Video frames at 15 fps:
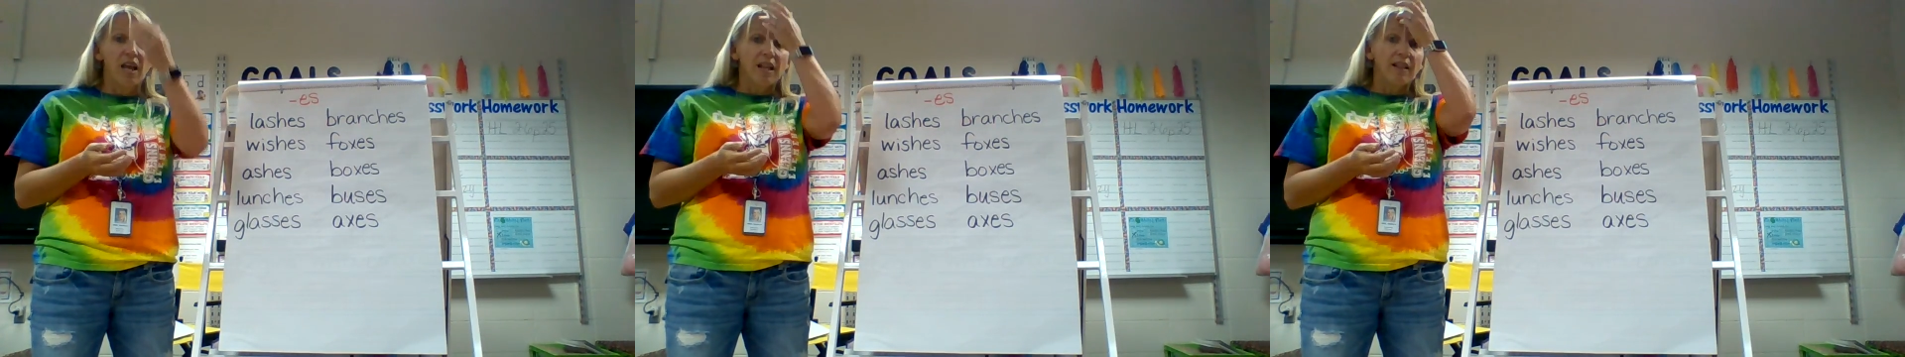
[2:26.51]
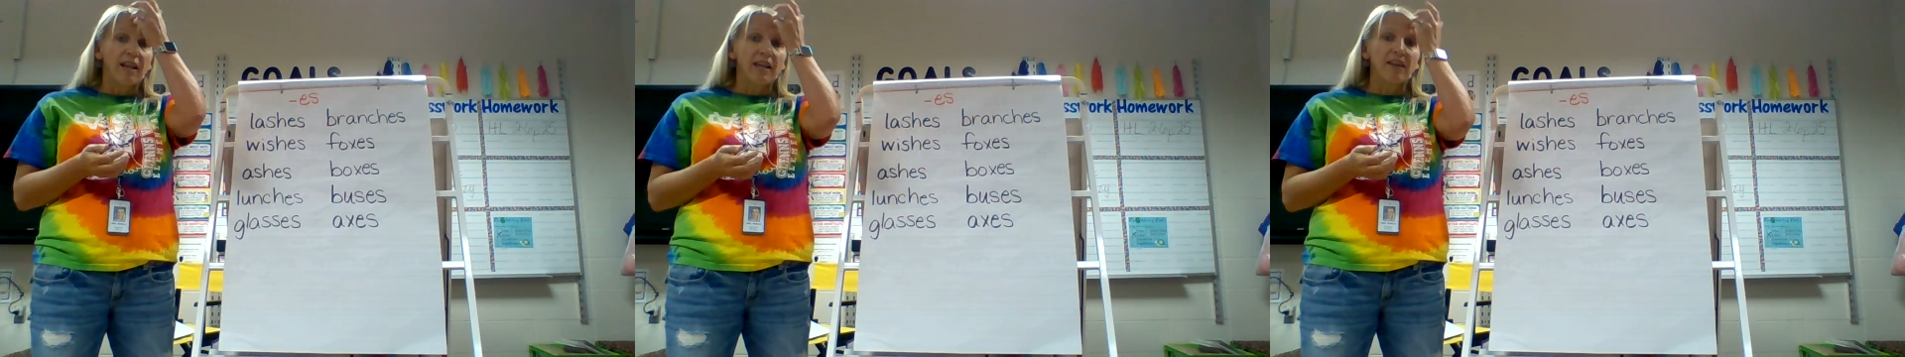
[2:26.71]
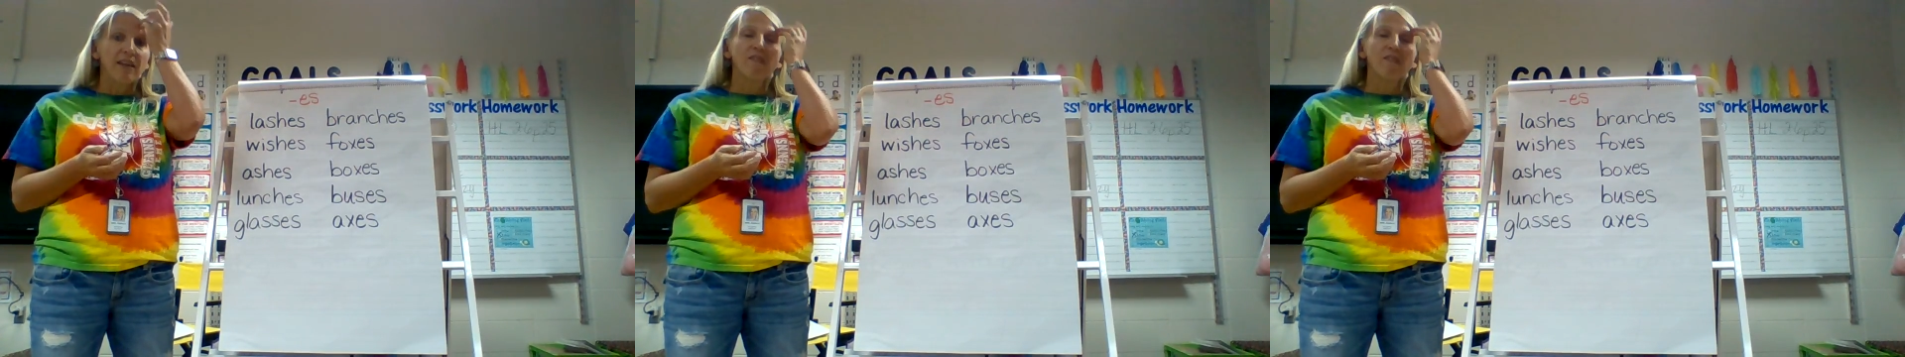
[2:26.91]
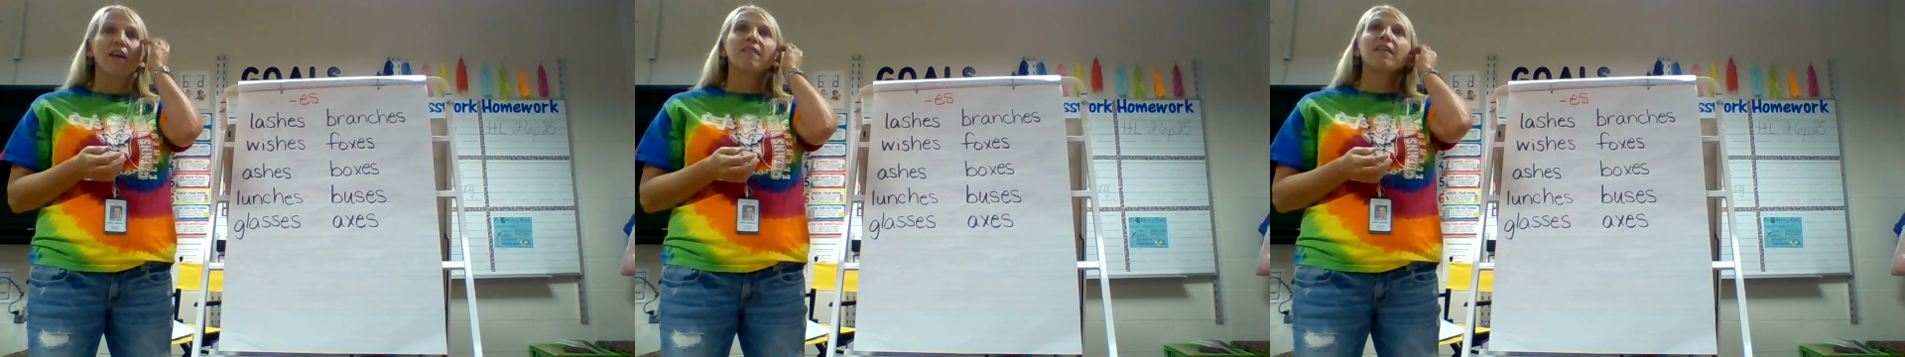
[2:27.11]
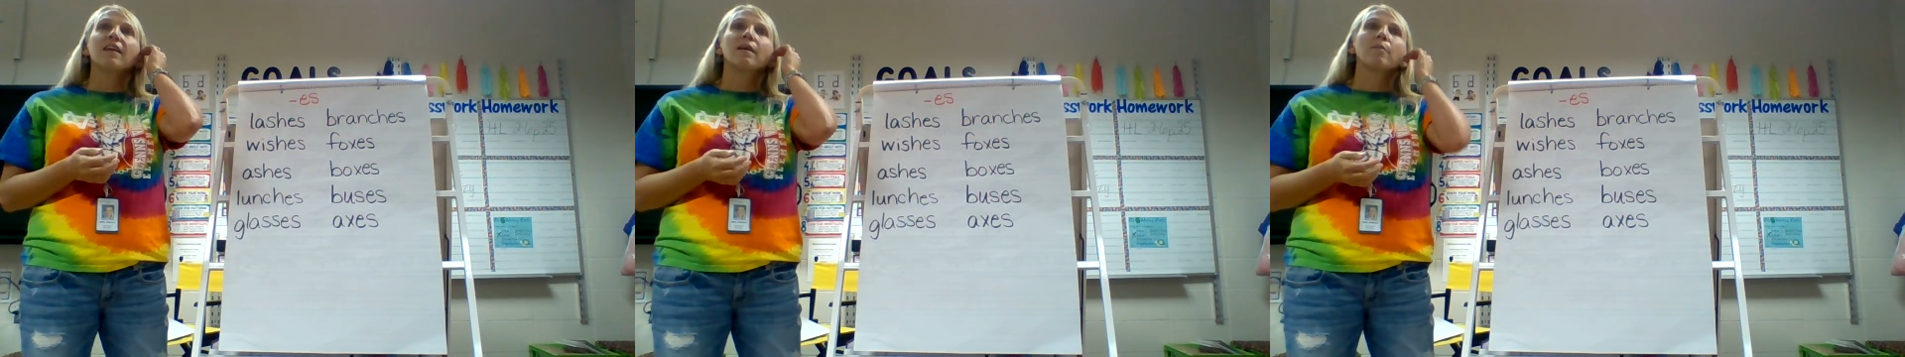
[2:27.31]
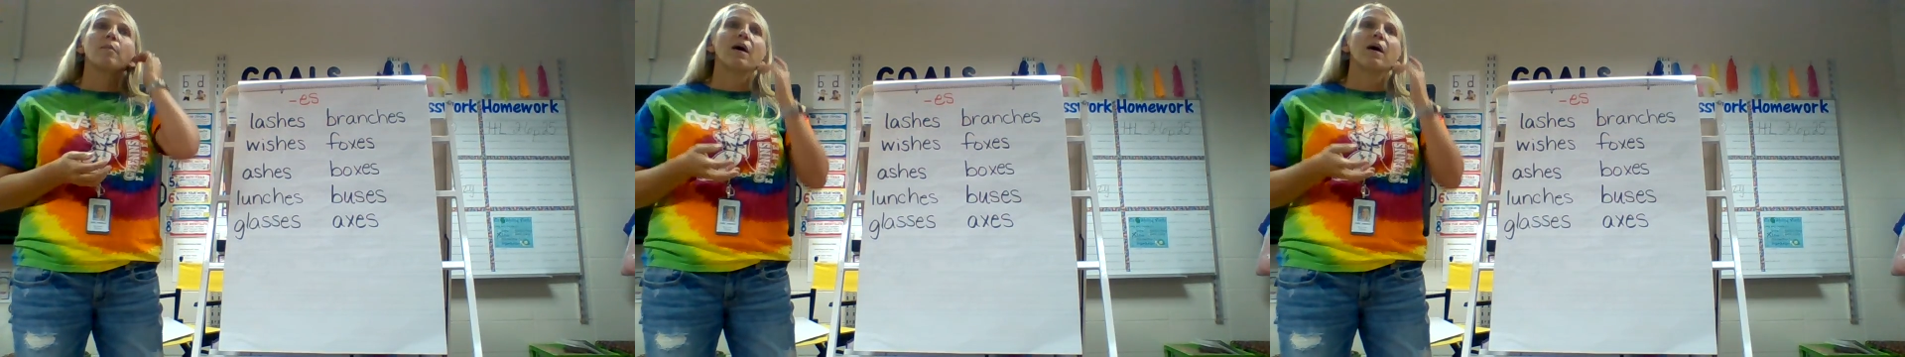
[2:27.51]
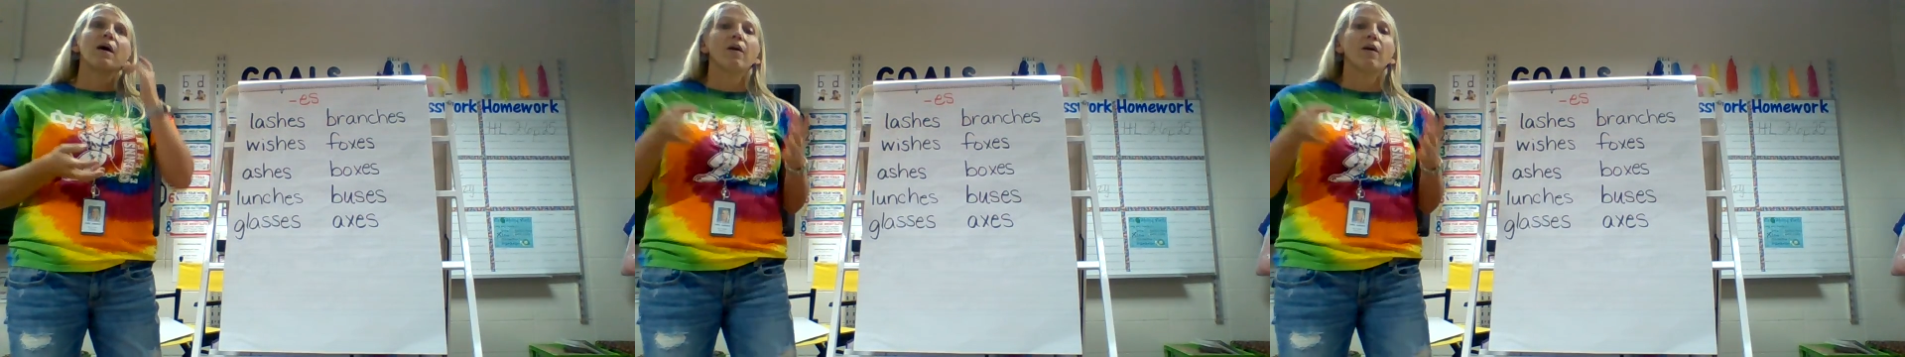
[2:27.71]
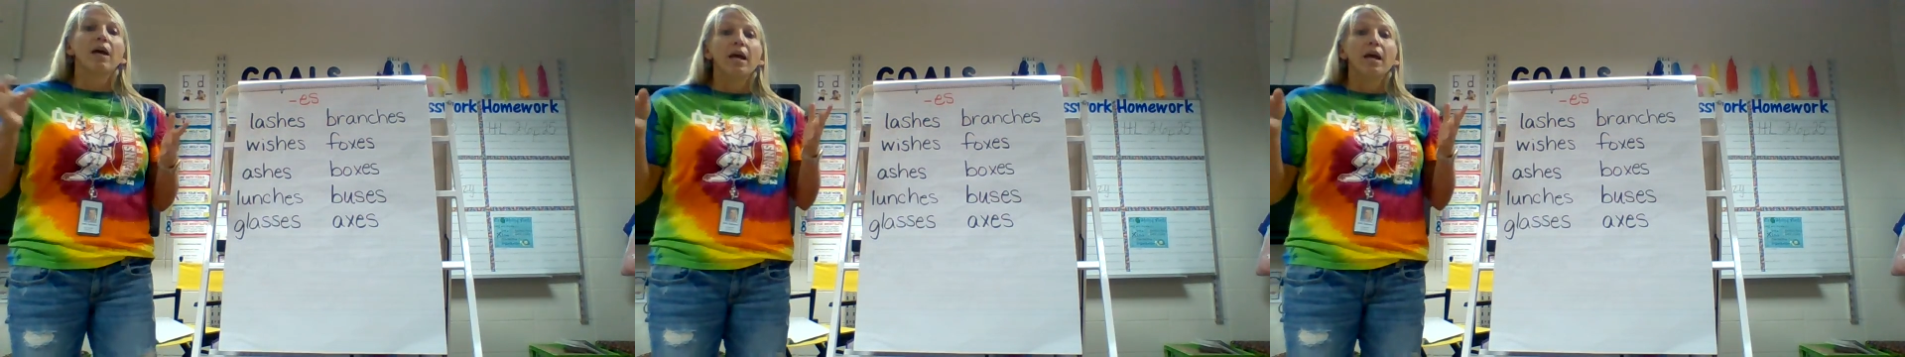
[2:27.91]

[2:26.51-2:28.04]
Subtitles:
Like if I think about